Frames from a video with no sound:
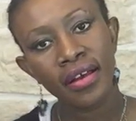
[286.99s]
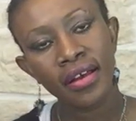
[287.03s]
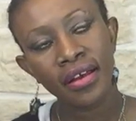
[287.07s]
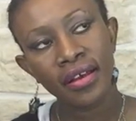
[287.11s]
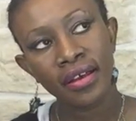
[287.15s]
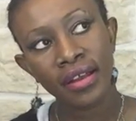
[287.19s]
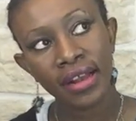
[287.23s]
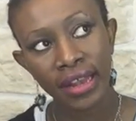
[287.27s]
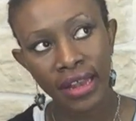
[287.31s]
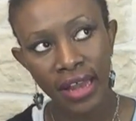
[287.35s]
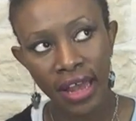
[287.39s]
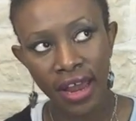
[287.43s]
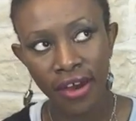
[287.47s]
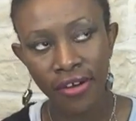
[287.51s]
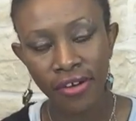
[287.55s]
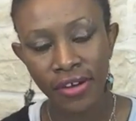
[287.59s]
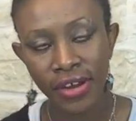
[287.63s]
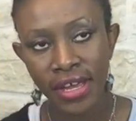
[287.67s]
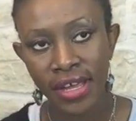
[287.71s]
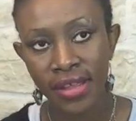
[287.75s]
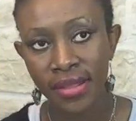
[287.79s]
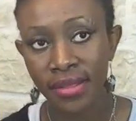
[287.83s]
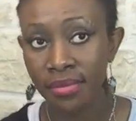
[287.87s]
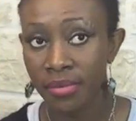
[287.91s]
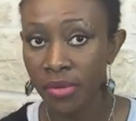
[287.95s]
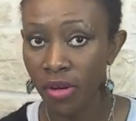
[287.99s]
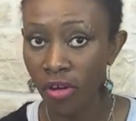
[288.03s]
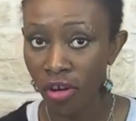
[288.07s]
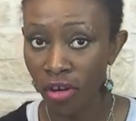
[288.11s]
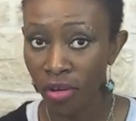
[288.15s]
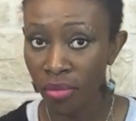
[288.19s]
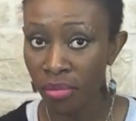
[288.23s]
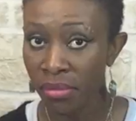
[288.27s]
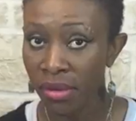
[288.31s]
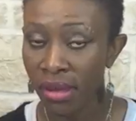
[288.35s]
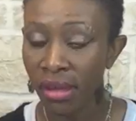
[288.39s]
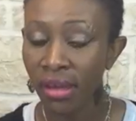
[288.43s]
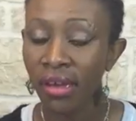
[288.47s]
Clary's
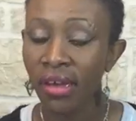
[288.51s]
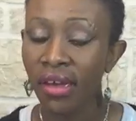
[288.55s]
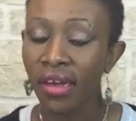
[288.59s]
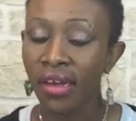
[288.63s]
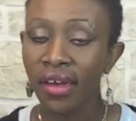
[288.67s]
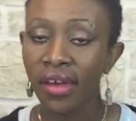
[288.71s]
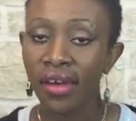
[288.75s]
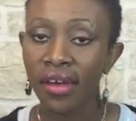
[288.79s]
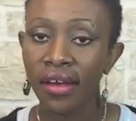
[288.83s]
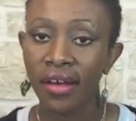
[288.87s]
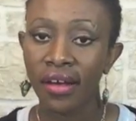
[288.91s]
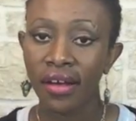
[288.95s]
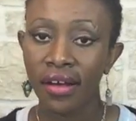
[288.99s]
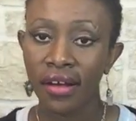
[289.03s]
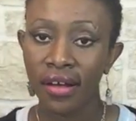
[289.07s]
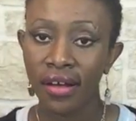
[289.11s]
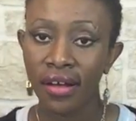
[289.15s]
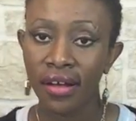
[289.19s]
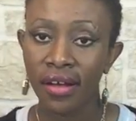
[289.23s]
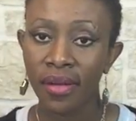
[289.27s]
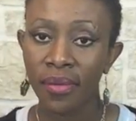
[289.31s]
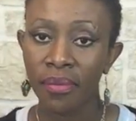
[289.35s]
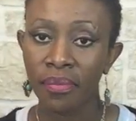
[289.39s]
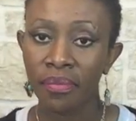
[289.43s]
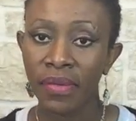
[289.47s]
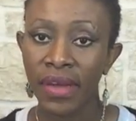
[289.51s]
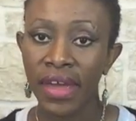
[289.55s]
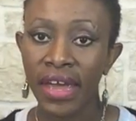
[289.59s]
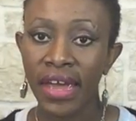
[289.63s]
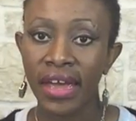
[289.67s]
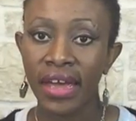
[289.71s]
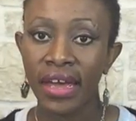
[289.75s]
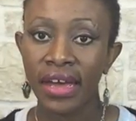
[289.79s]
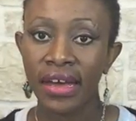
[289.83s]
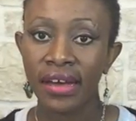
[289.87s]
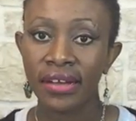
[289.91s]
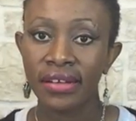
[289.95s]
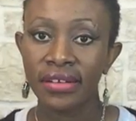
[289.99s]
mom.
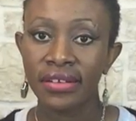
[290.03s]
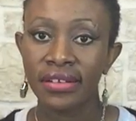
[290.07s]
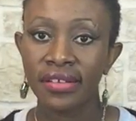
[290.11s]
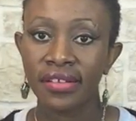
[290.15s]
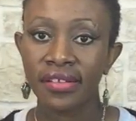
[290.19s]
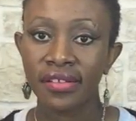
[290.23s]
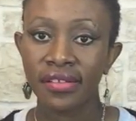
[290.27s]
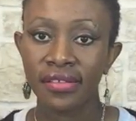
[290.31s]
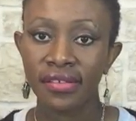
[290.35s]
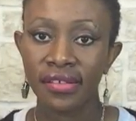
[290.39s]
And